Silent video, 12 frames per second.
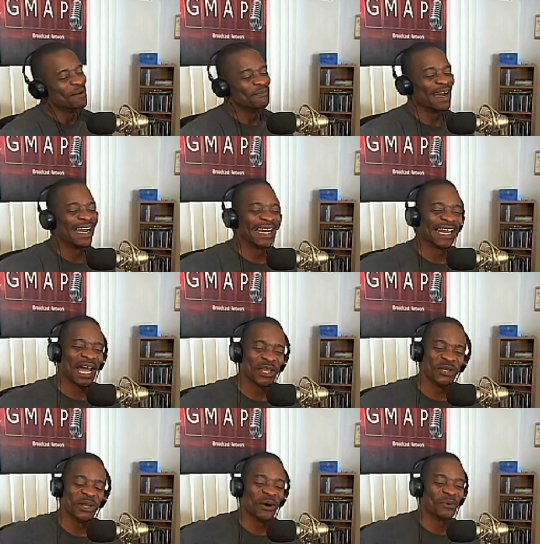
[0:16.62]
Man, you
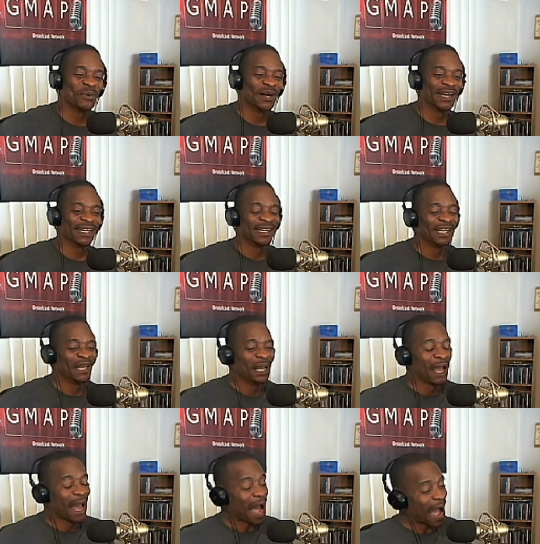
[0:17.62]
know what?
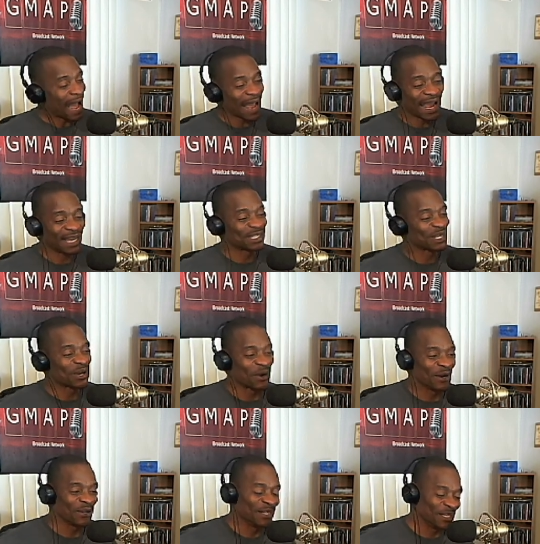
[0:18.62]
I had to call
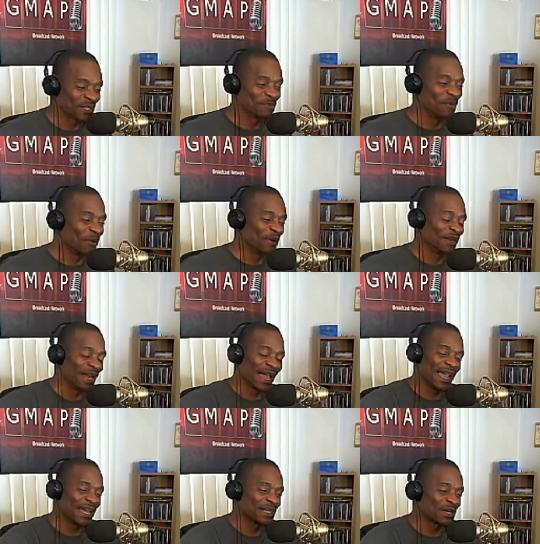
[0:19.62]
you this morning. I
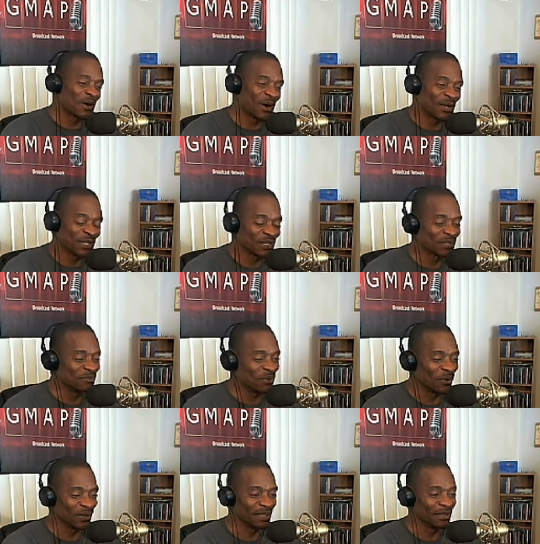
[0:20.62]
had to call you this
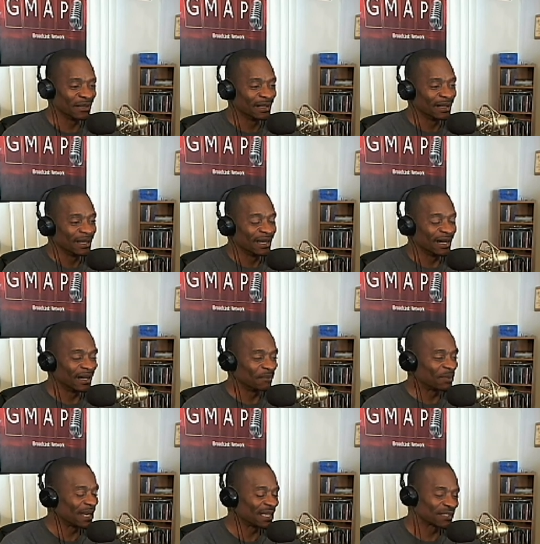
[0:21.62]
morning, uh,
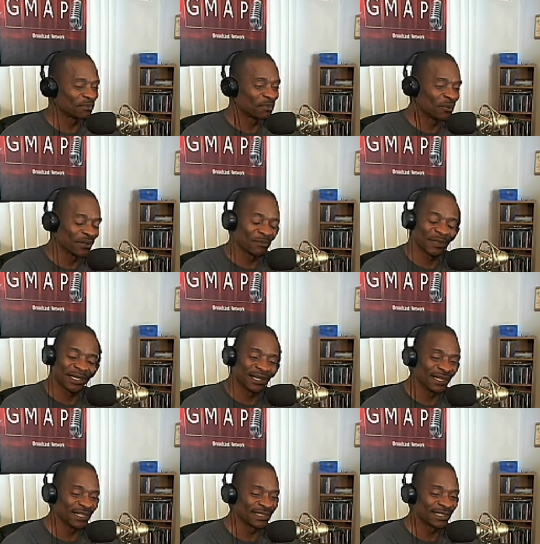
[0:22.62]
Pastor Porter,
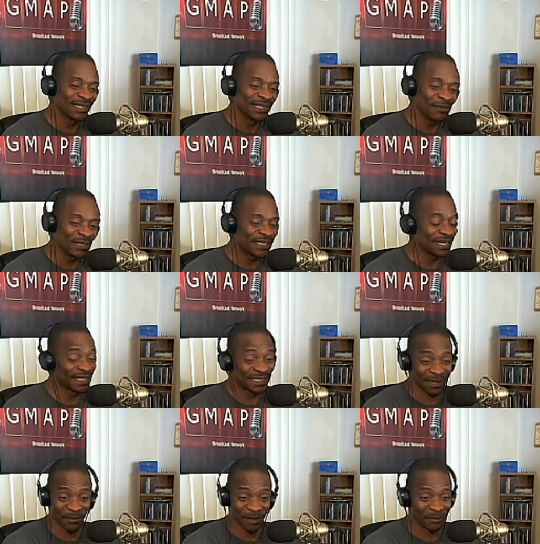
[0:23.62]
because let me tell you
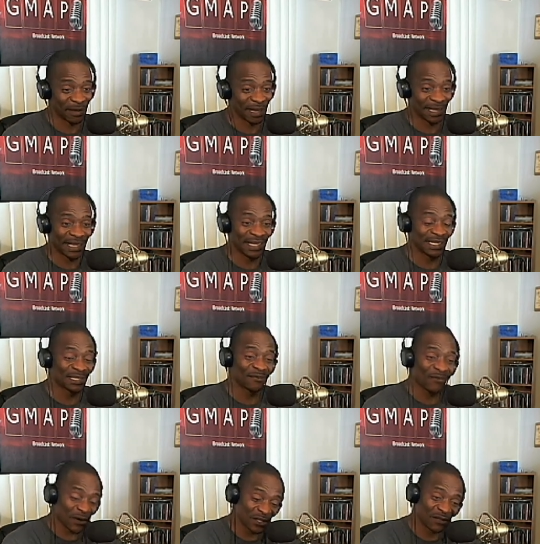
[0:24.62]
something, man. It is,
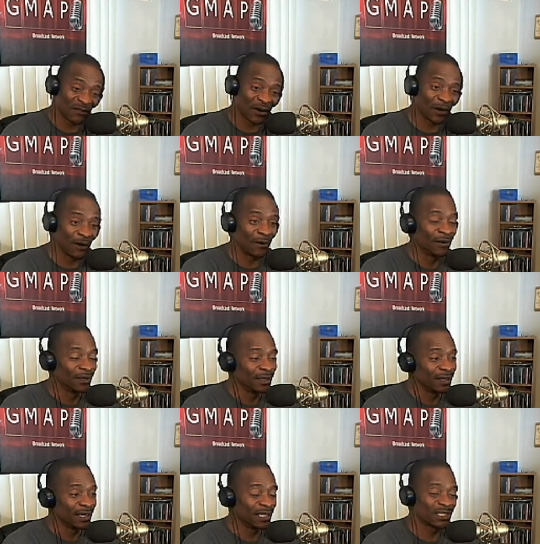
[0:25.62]
first of all,
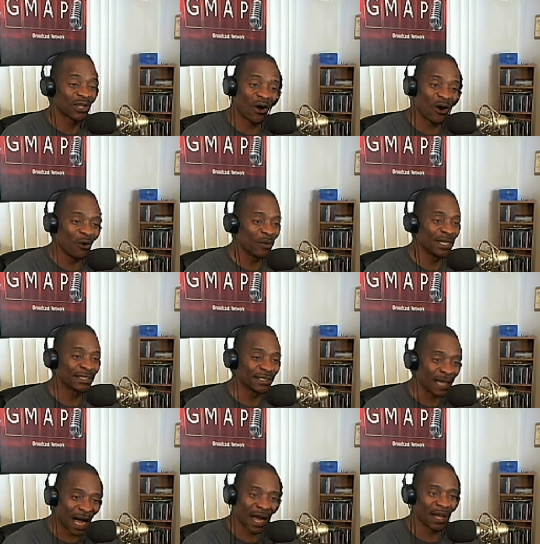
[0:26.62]
it is always an
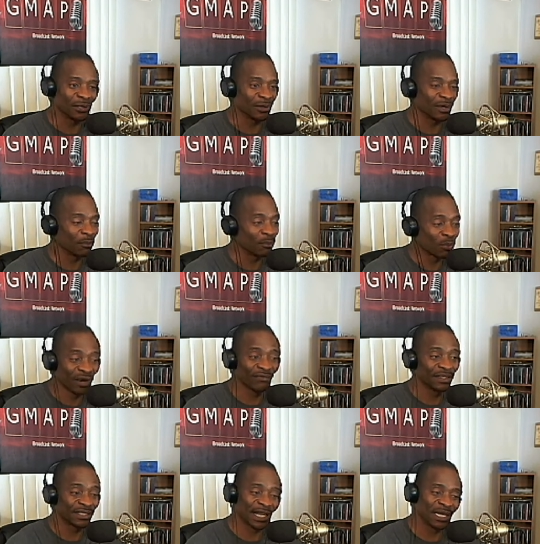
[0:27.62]
honor, a
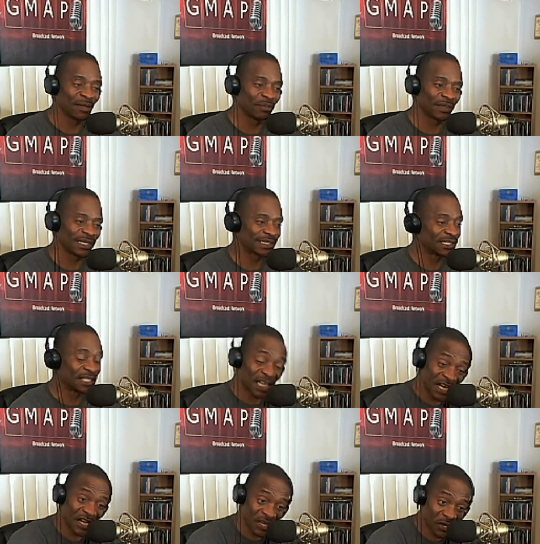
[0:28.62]
privilege, and a blessing to
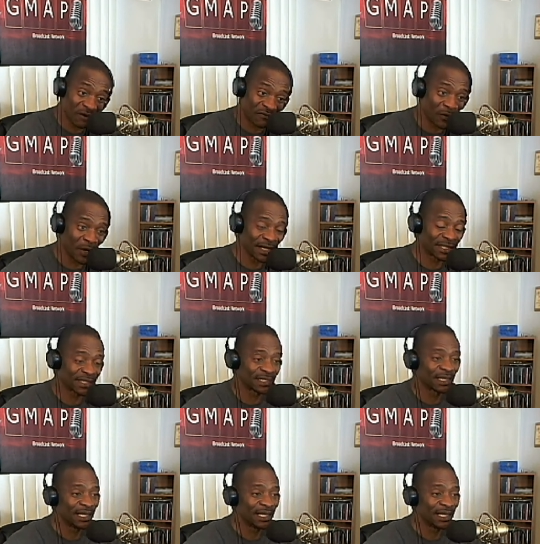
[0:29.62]
hear your voice.